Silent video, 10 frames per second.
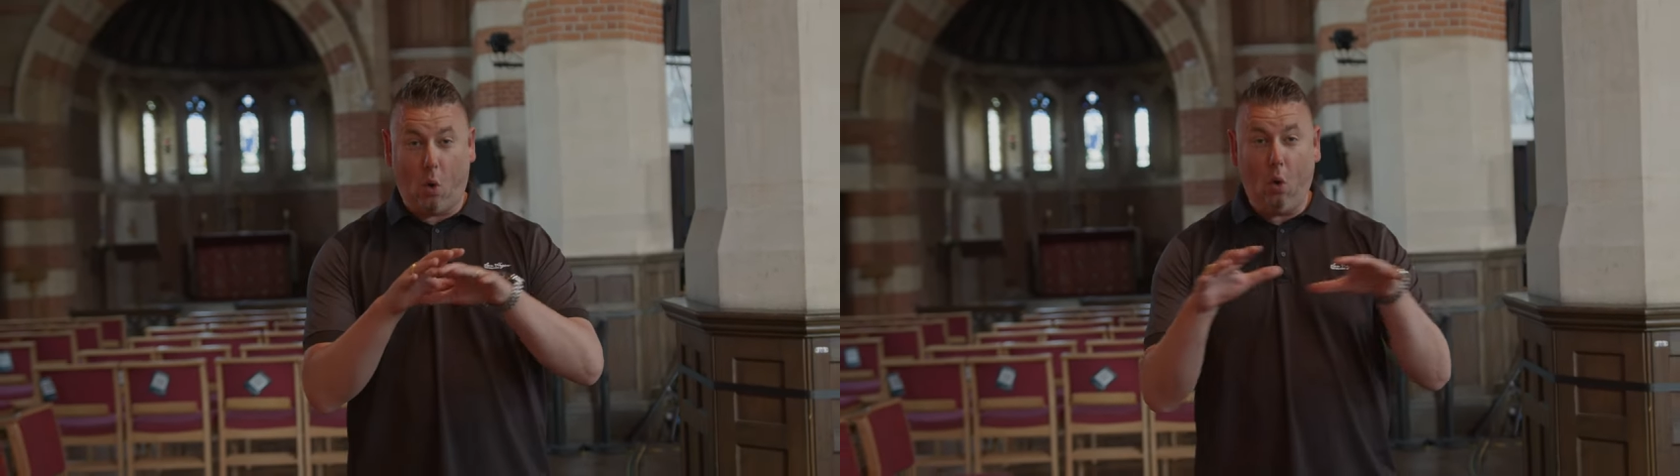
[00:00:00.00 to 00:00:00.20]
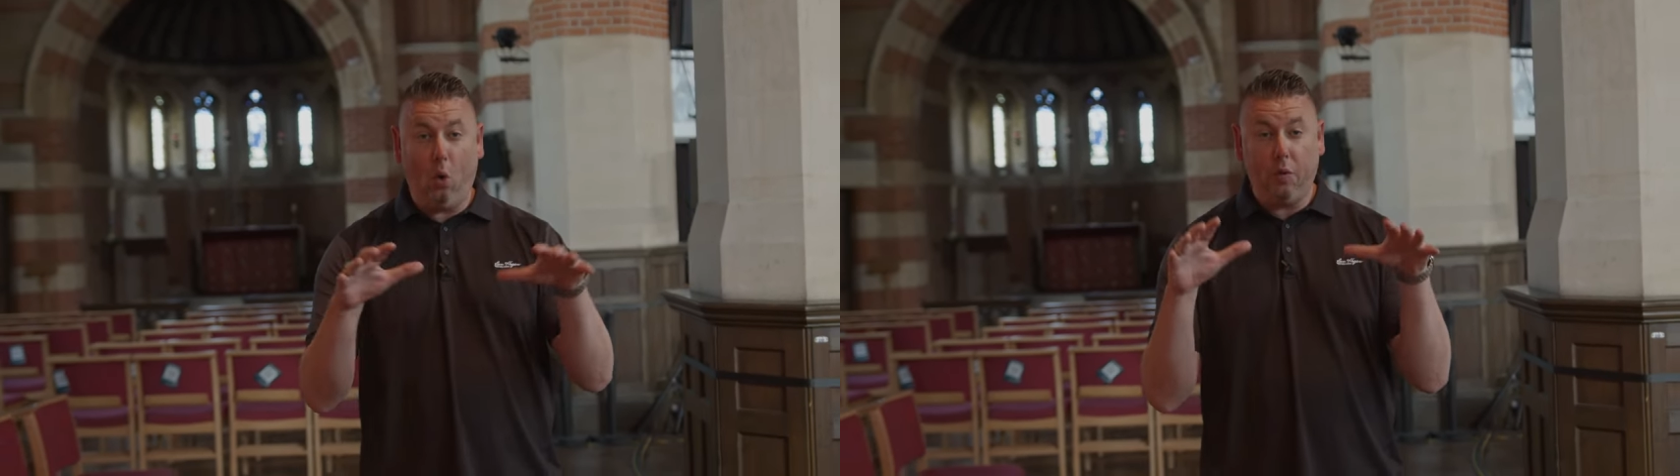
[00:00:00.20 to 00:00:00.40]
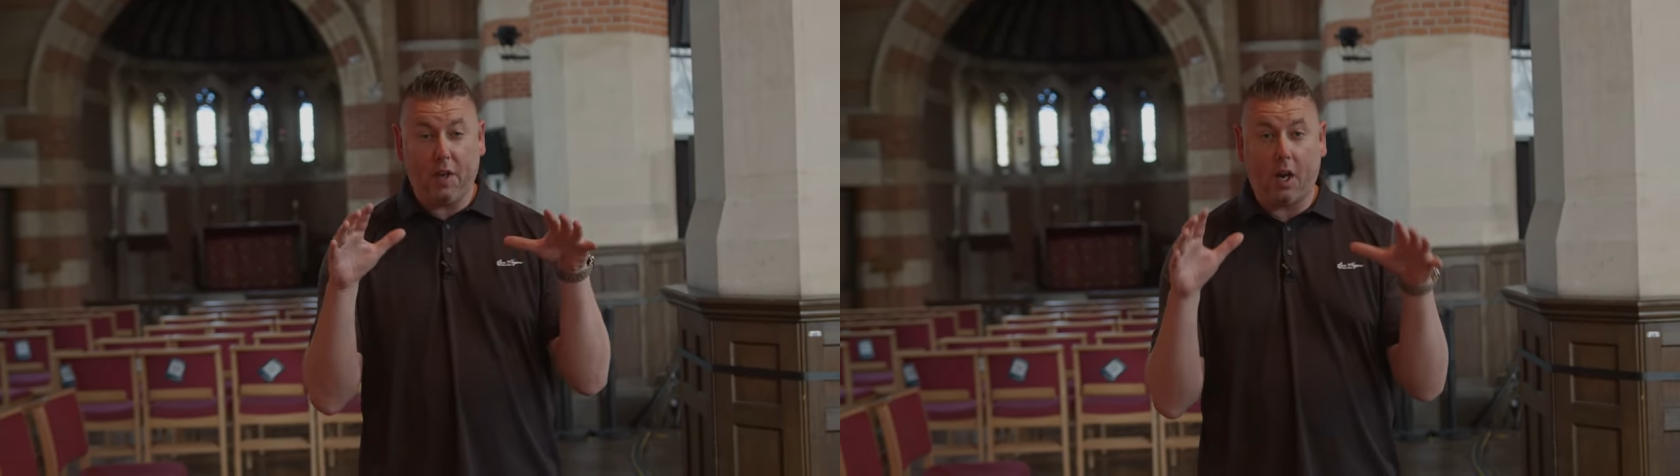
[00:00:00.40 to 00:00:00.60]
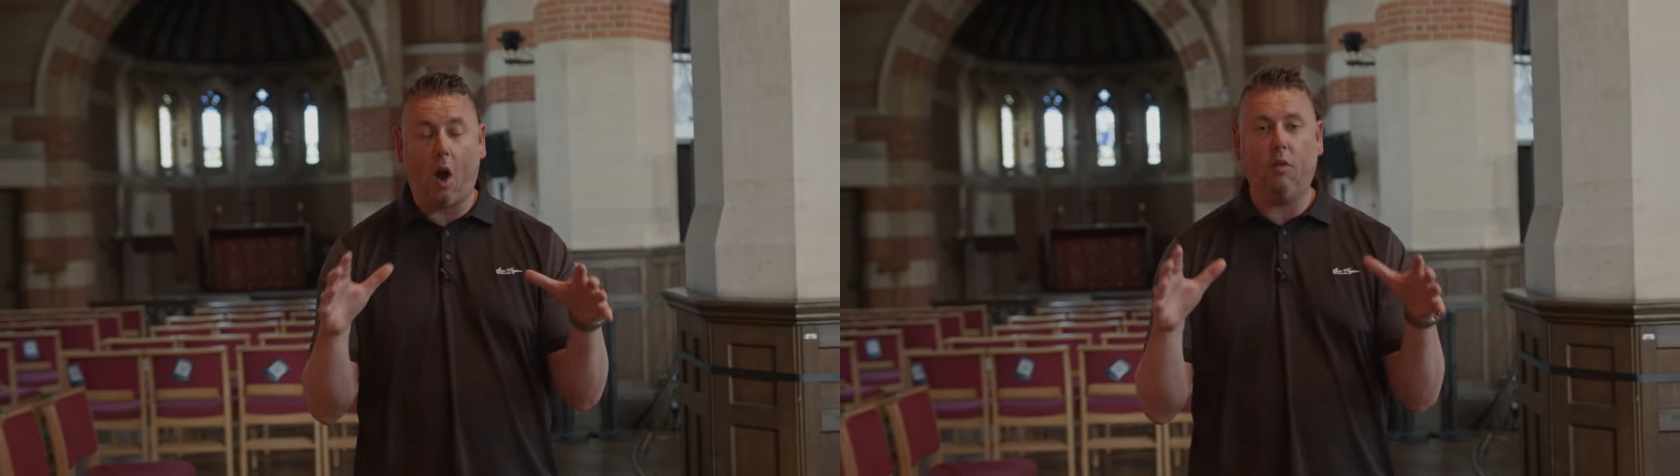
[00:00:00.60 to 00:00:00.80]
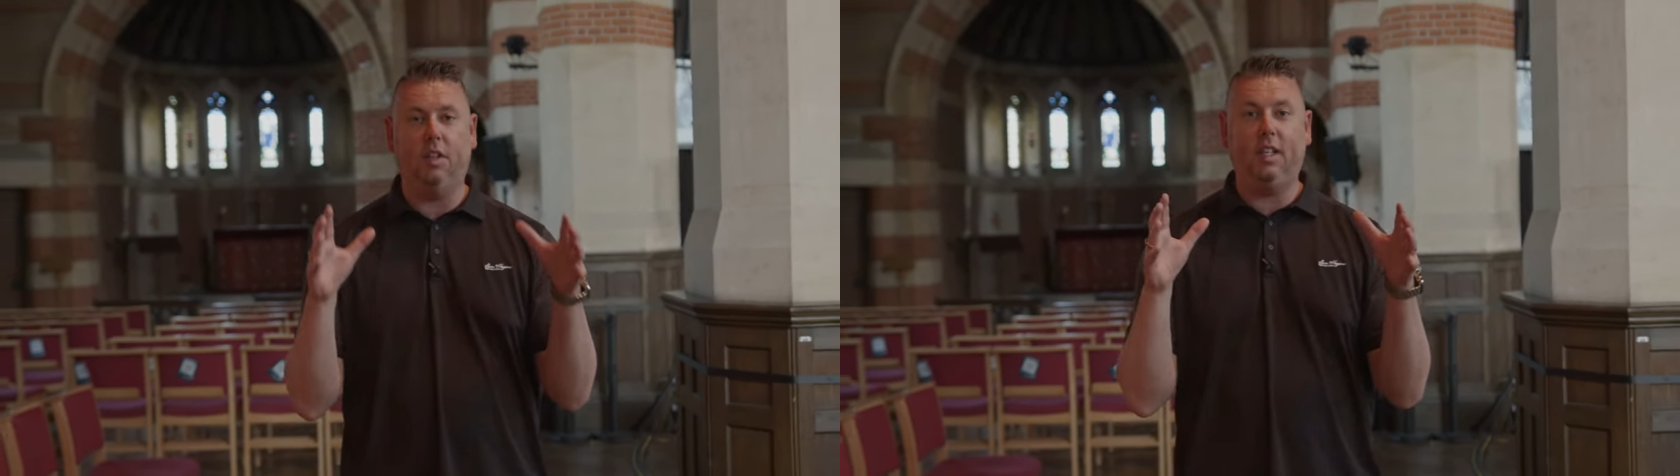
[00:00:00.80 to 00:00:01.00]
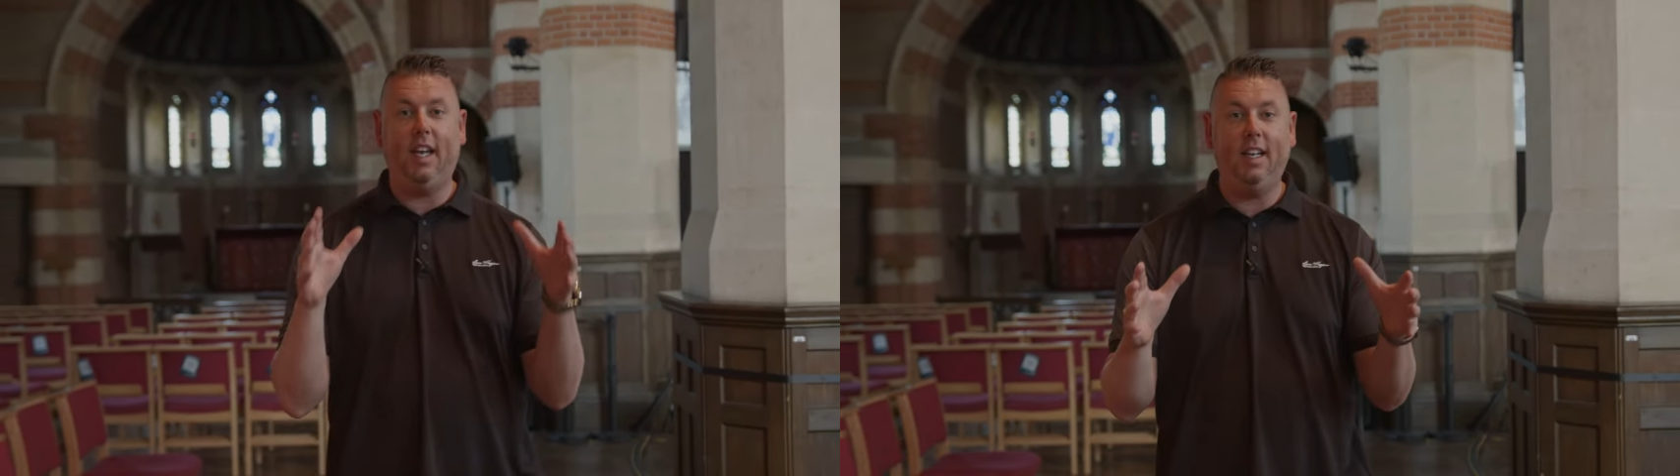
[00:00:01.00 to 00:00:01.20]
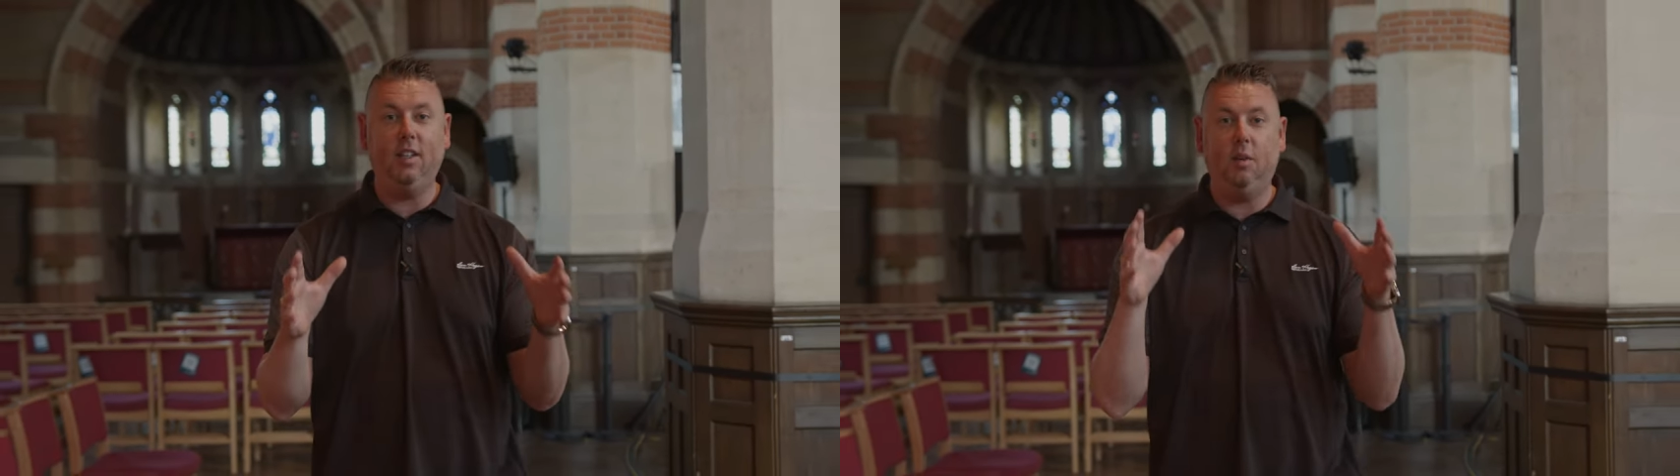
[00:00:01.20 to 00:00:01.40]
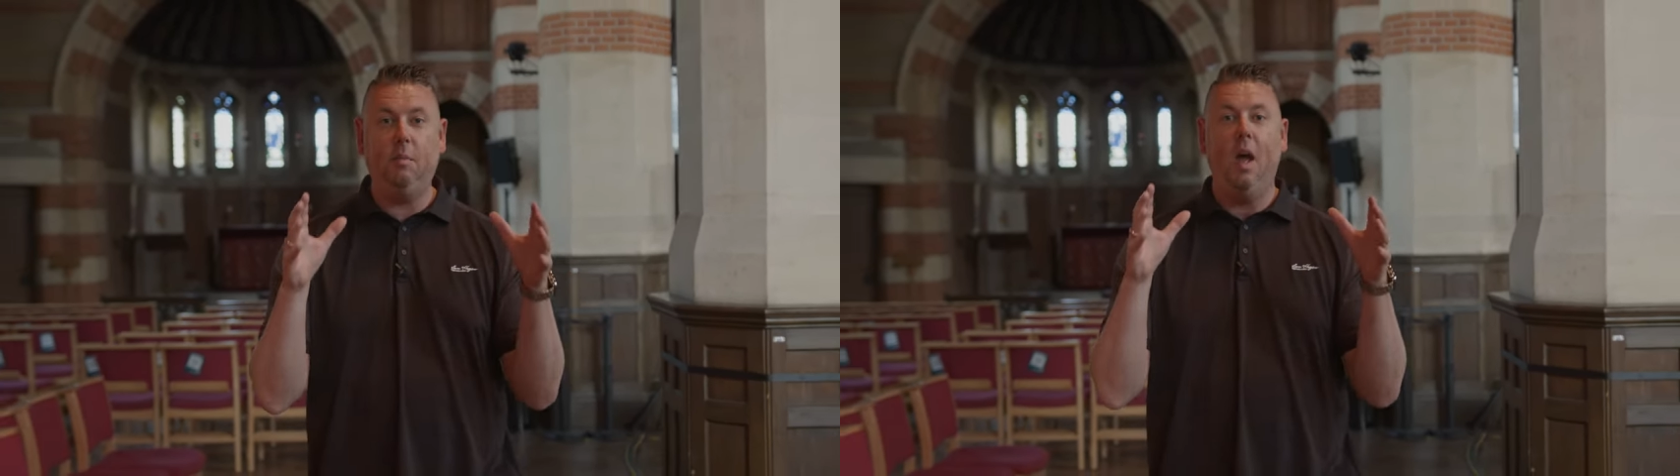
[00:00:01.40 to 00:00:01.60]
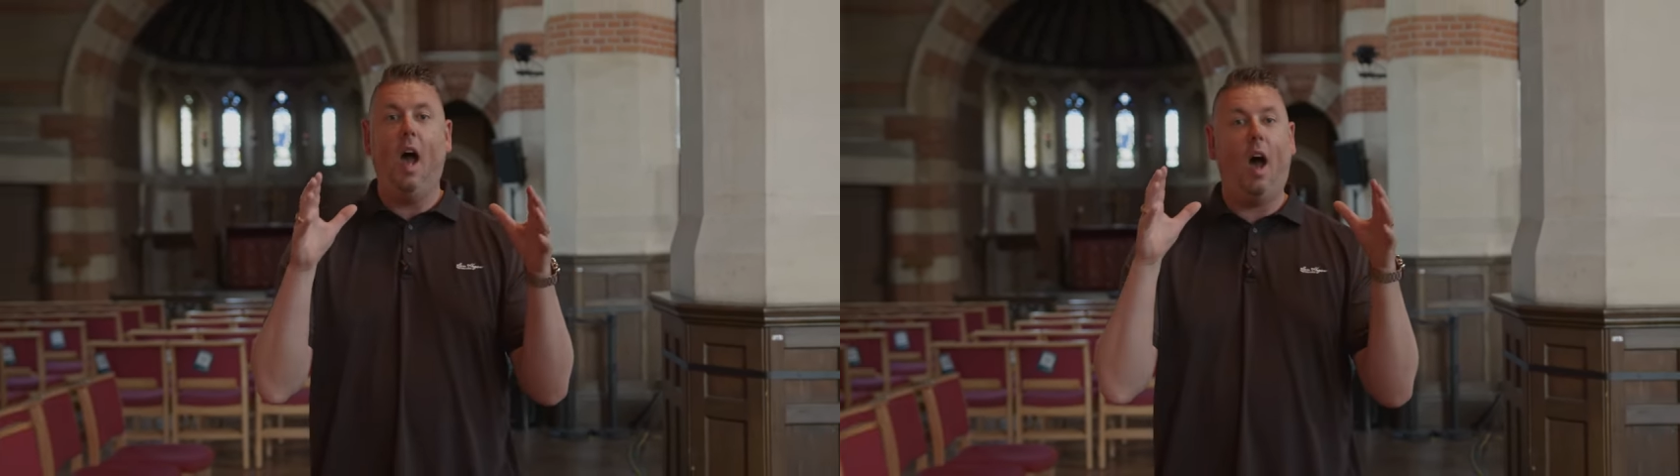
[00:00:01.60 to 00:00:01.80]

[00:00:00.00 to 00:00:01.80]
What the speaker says: all the current kingdom